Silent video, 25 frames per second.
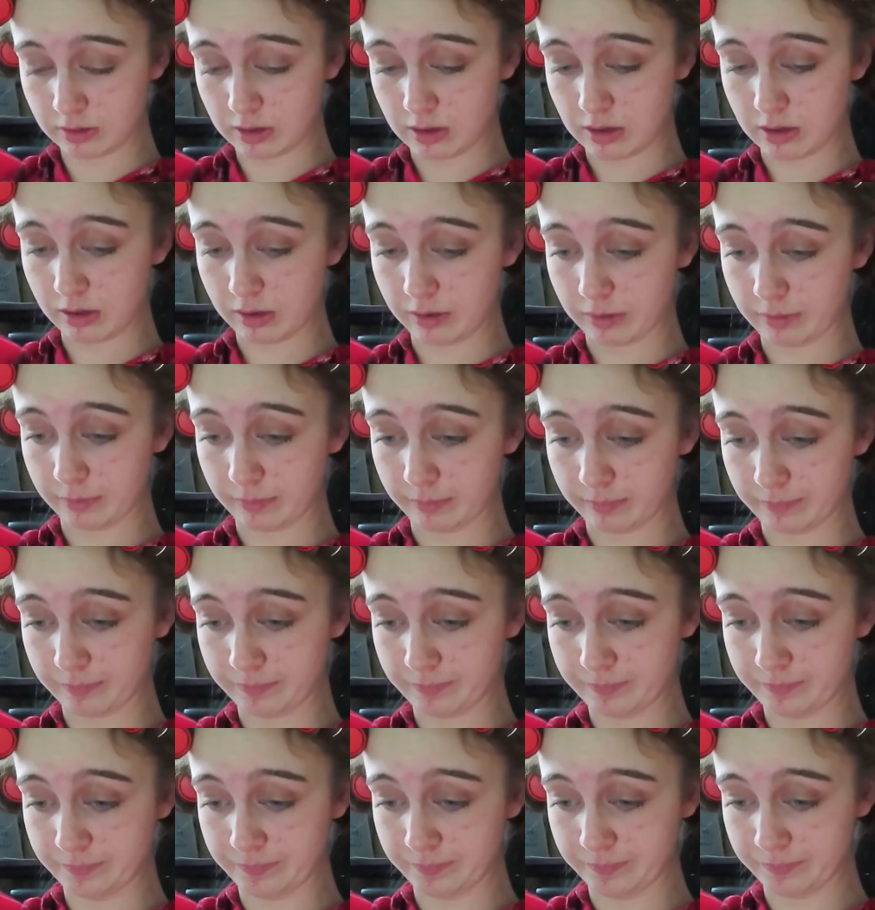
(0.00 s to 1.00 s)

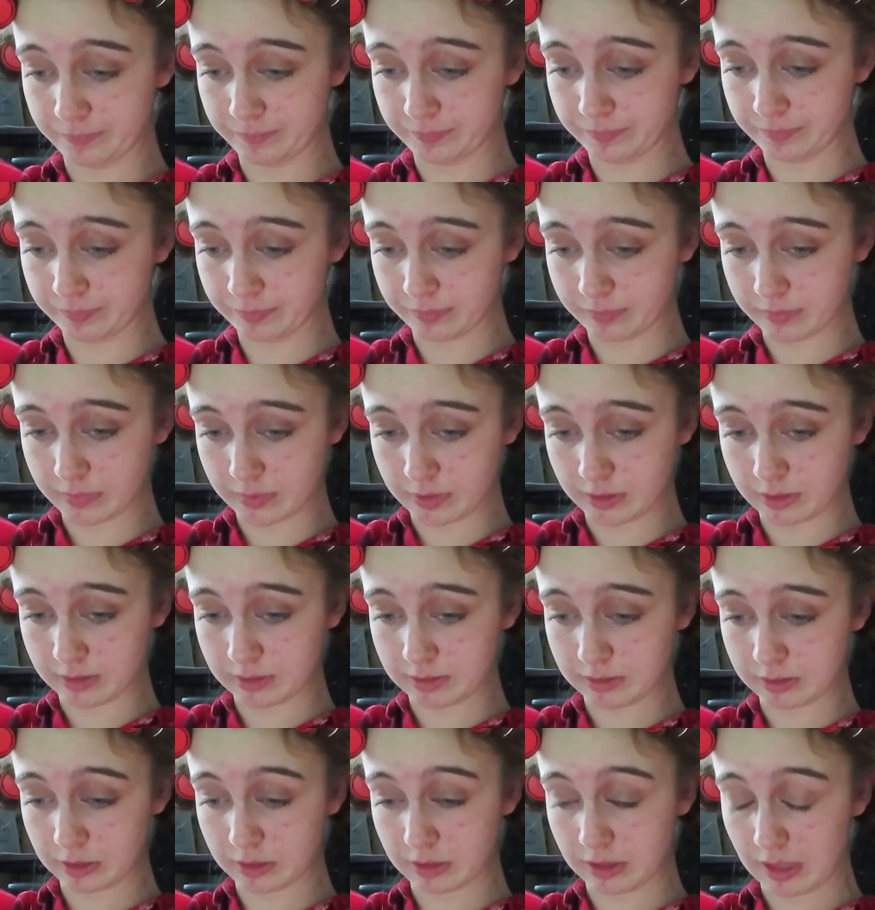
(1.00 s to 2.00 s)

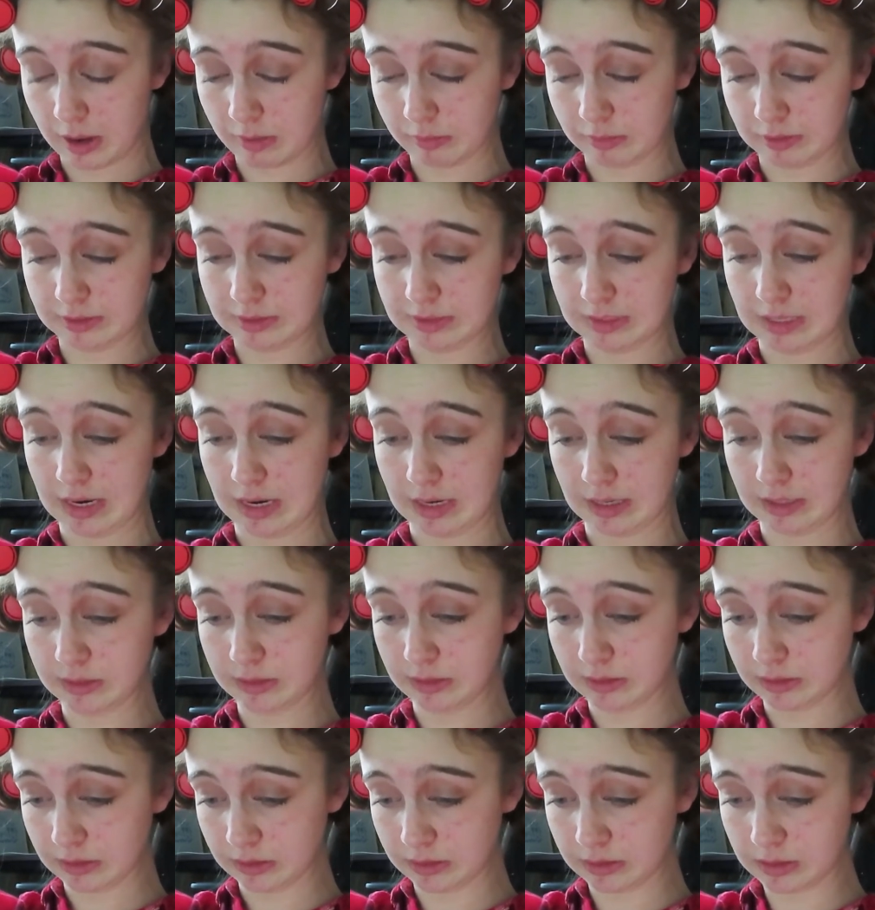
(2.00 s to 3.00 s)
So that was
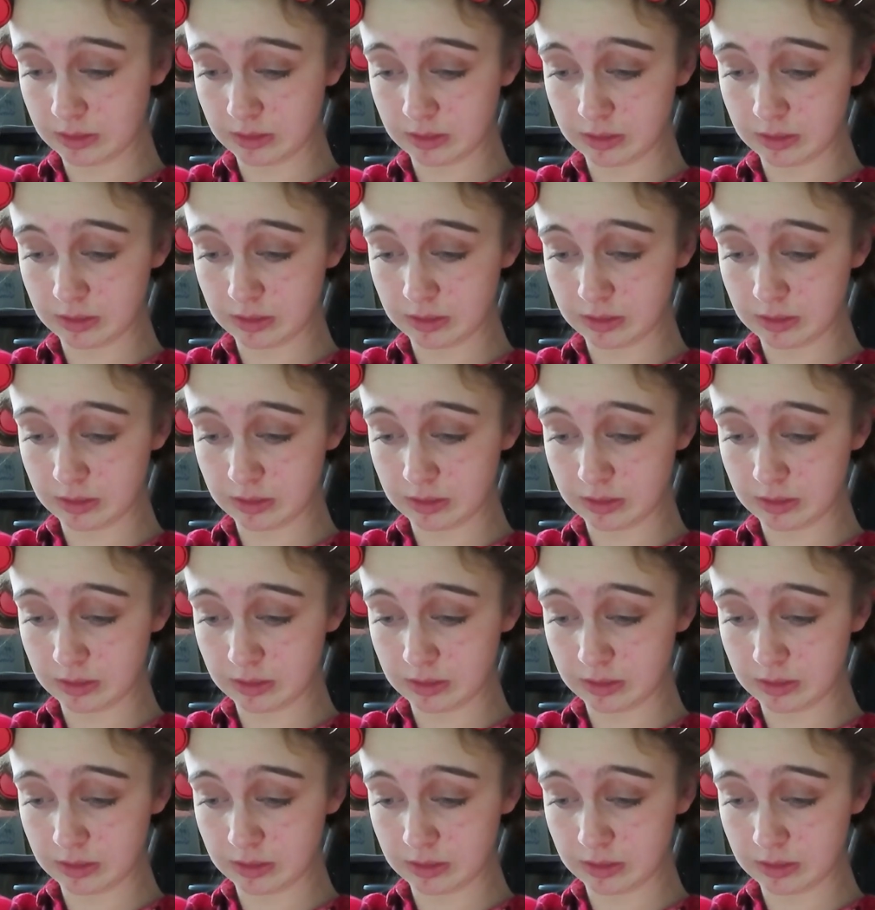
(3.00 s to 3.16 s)
nice.